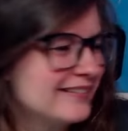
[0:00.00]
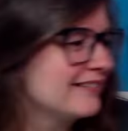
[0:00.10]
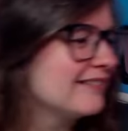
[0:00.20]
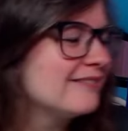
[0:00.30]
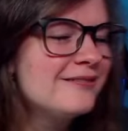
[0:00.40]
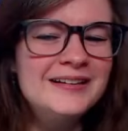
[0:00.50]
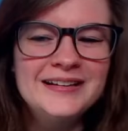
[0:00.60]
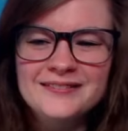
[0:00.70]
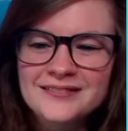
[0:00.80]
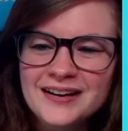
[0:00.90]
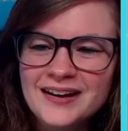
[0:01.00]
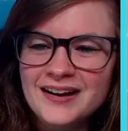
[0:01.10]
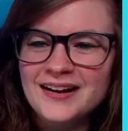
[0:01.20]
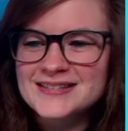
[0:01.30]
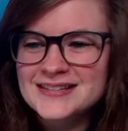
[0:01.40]
We've
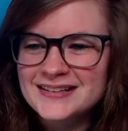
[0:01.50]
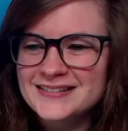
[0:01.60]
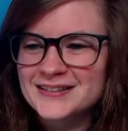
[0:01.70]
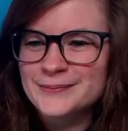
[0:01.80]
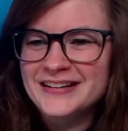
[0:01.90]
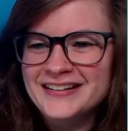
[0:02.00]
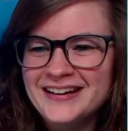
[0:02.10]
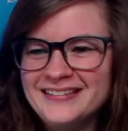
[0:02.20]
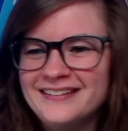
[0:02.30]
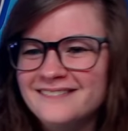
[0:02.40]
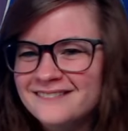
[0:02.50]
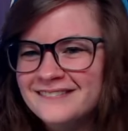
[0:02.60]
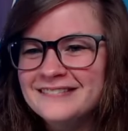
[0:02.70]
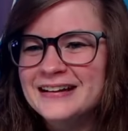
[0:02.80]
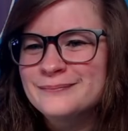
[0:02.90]
got a Termigan, hello. We
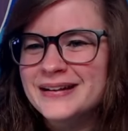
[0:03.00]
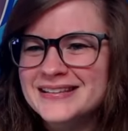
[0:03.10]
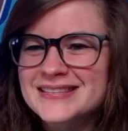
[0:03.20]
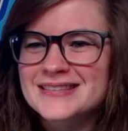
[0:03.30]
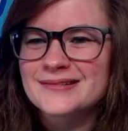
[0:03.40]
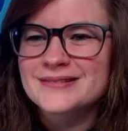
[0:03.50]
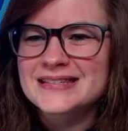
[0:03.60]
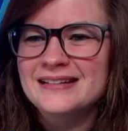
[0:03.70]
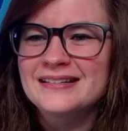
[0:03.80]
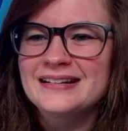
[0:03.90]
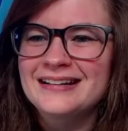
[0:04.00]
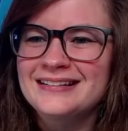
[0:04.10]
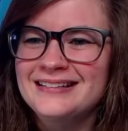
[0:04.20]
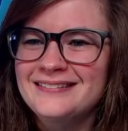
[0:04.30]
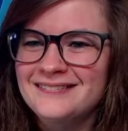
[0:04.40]
got Butts, Osirin,
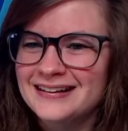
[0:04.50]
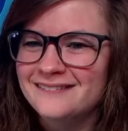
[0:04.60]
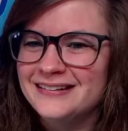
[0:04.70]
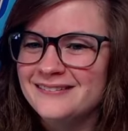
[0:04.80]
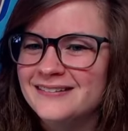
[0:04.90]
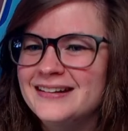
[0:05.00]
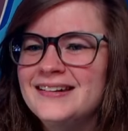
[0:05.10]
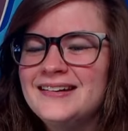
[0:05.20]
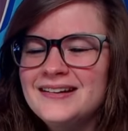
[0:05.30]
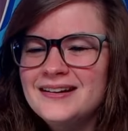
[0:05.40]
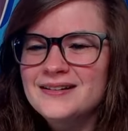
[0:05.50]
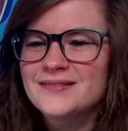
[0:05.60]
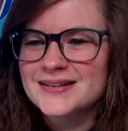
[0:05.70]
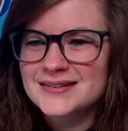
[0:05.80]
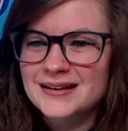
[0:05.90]
hello. How we doing? We've
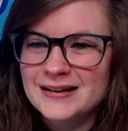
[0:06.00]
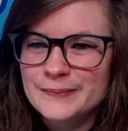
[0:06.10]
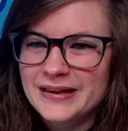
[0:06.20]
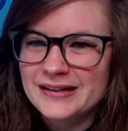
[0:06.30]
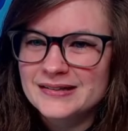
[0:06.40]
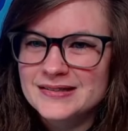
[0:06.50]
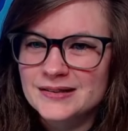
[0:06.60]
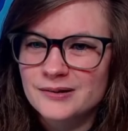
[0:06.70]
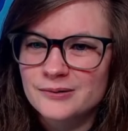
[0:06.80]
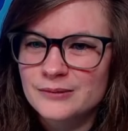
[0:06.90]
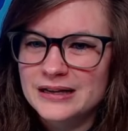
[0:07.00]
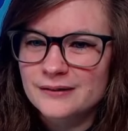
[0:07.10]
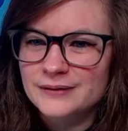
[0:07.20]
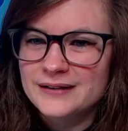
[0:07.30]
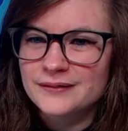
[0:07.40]
also got Paint It So. We had a
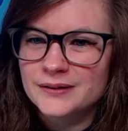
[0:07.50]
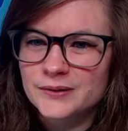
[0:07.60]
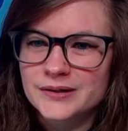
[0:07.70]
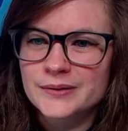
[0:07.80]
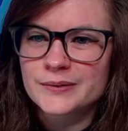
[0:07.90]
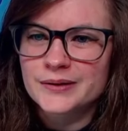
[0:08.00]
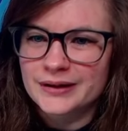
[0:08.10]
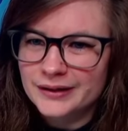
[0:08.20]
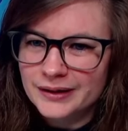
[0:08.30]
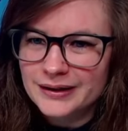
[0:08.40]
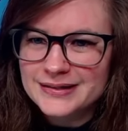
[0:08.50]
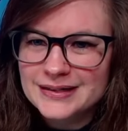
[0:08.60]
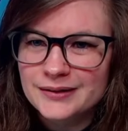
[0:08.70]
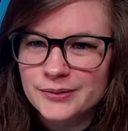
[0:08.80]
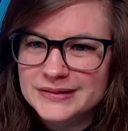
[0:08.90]
Ravenlord. I said
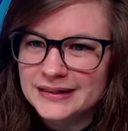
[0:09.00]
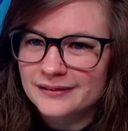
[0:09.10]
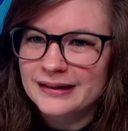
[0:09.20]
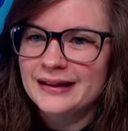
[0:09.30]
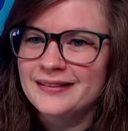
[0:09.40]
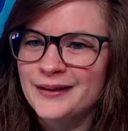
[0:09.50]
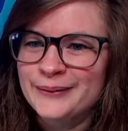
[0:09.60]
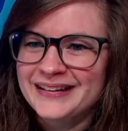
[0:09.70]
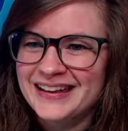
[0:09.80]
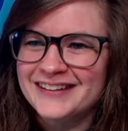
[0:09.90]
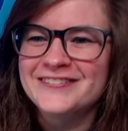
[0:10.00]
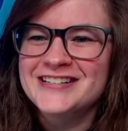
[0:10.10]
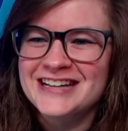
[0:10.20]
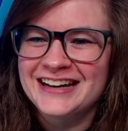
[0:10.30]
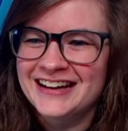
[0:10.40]
Osirin, hello again.
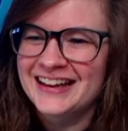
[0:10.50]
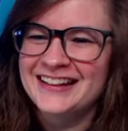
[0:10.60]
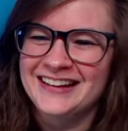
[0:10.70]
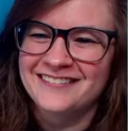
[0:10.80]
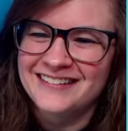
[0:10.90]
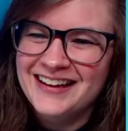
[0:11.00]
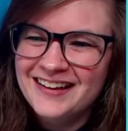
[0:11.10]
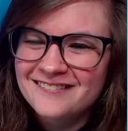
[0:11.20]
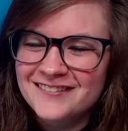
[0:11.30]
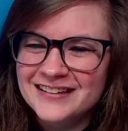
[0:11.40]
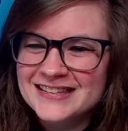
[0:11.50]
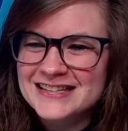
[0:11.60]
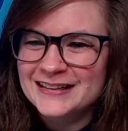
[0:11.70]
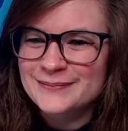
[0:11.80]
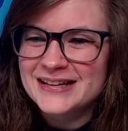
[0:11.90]
Vegeta, hello. We've got
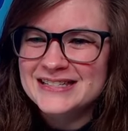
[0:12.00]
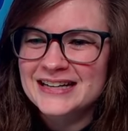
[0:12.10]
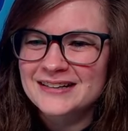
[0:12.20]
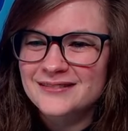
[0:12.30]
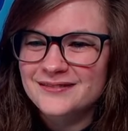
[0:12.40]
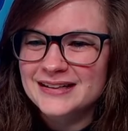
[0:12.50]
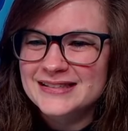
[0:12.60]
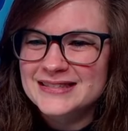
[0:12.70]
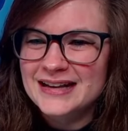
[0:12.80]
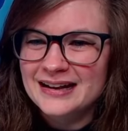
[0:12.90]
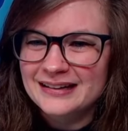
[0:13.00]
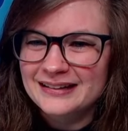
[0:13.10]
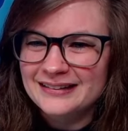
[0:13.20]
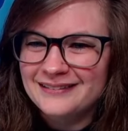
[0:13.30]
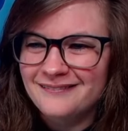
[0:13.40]
Stellar Mass Jack. We've got Scott,
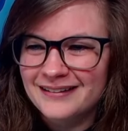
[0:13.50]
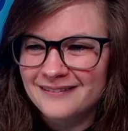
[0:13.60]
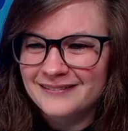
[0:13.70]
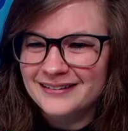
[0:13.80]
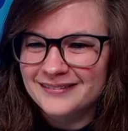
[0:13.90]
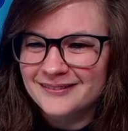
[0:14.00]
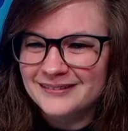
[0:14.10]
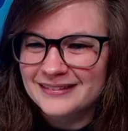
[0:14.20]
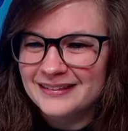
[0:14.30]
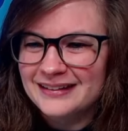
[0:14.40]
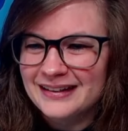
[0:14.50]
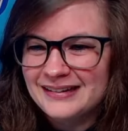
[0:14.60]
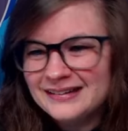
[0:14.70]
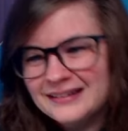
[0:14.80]
hello. How we all doing today?